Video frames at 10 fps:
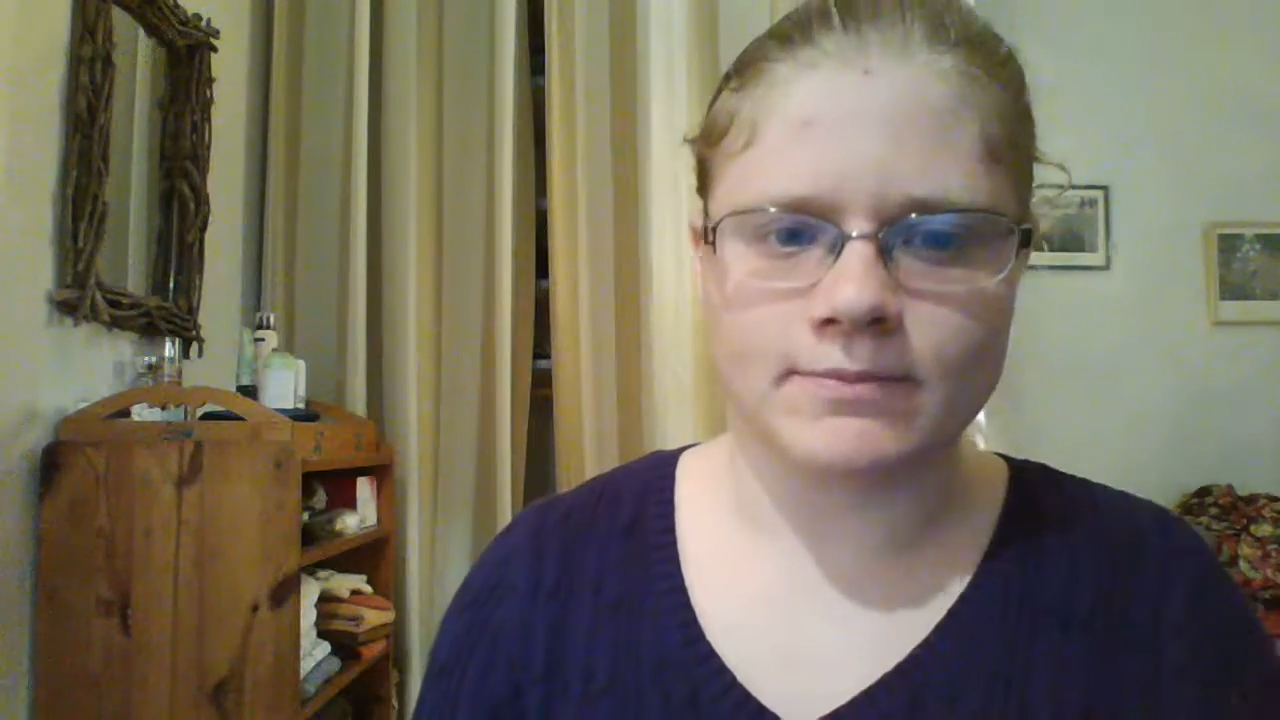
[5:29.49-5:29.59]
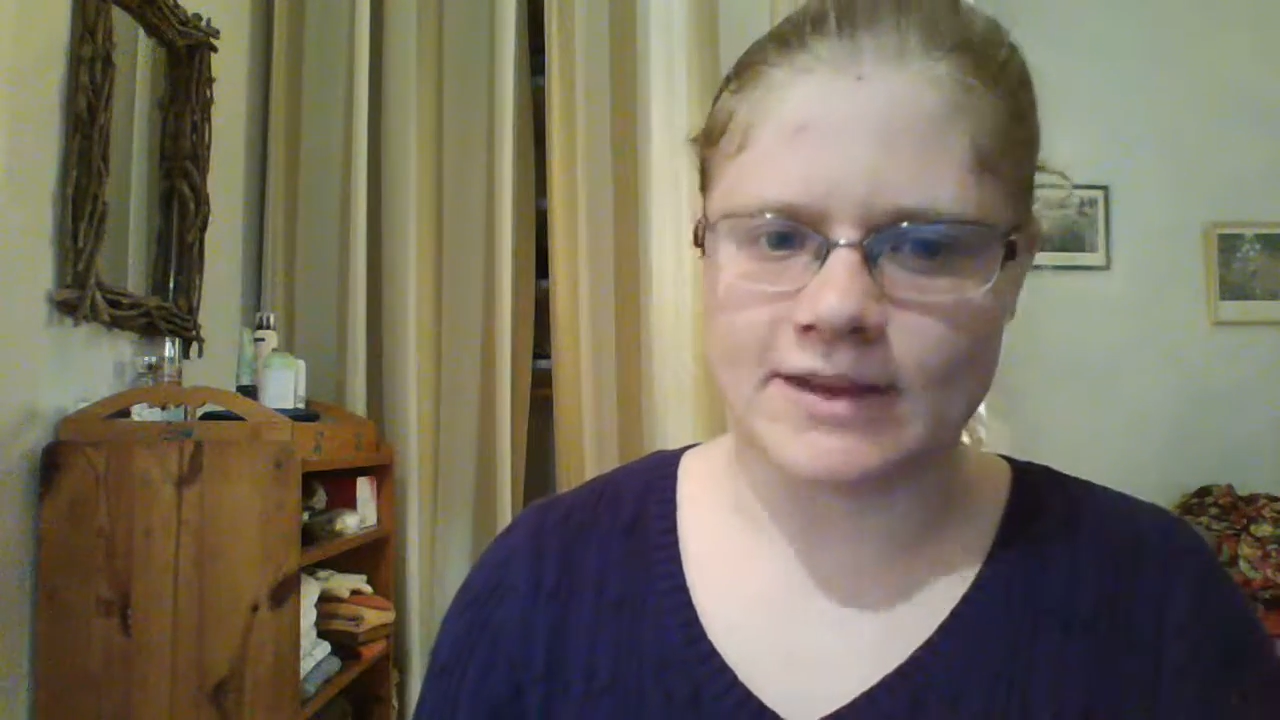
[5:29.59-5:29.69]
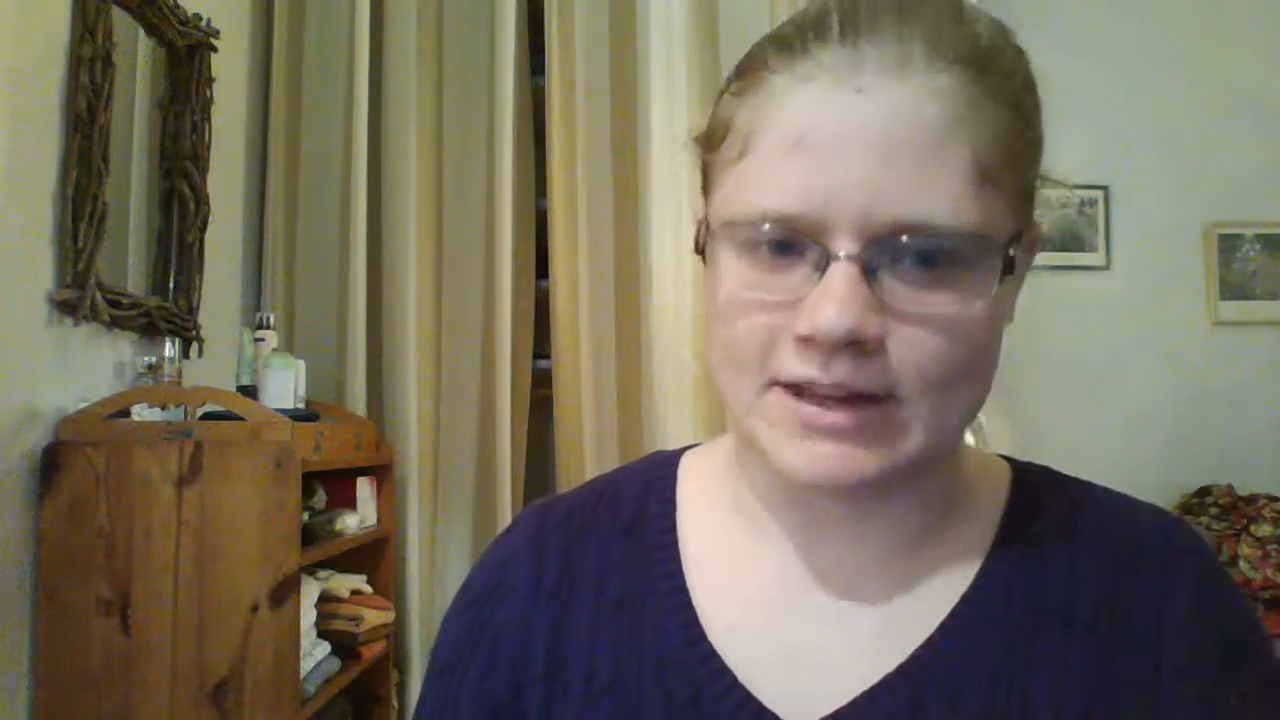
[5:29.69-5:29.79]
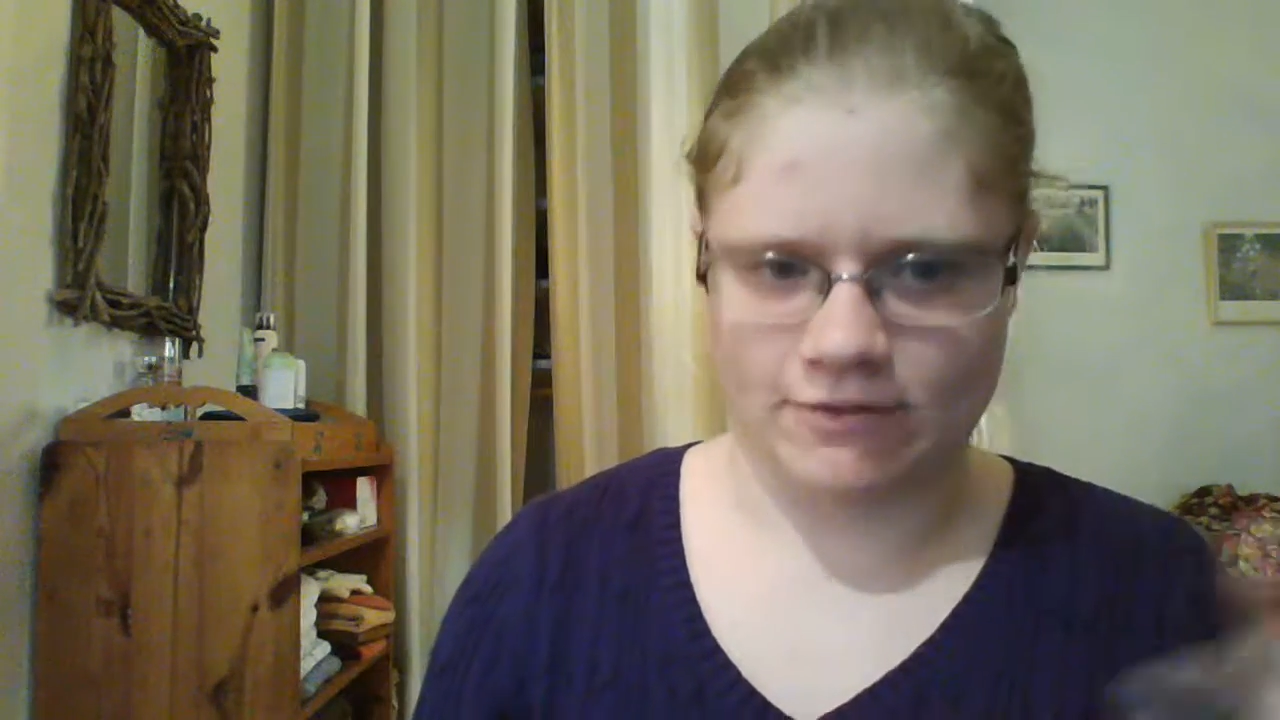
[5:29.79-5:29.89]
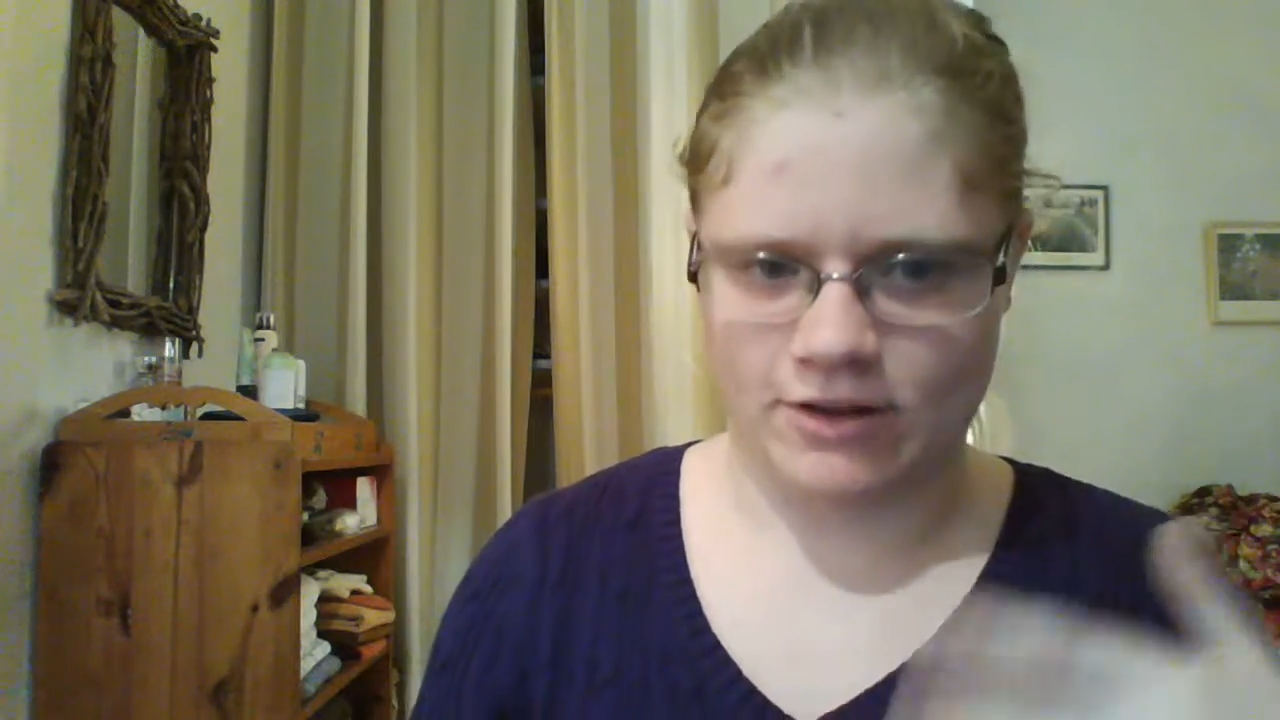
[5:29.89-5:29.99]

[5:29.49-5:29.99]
in